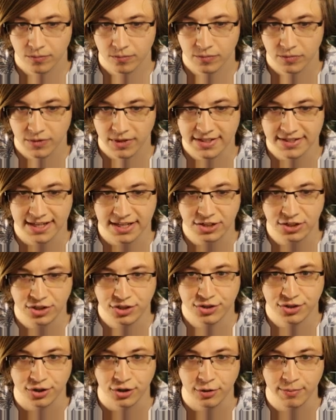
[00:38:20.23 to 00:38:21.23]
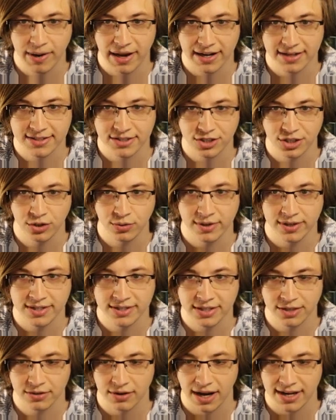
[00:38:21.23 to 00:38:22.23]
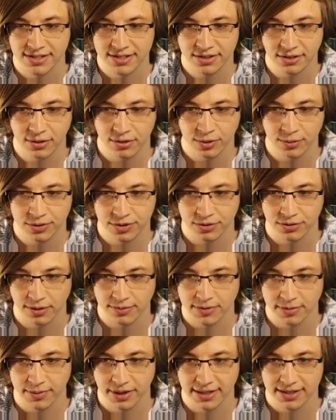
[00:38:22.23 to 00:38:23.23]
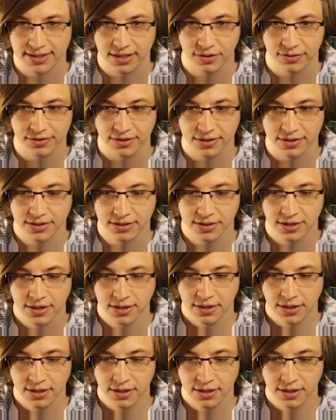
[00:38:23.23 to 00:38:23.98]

Is that just two max, two instant? I still don't know what the corrupted max health is.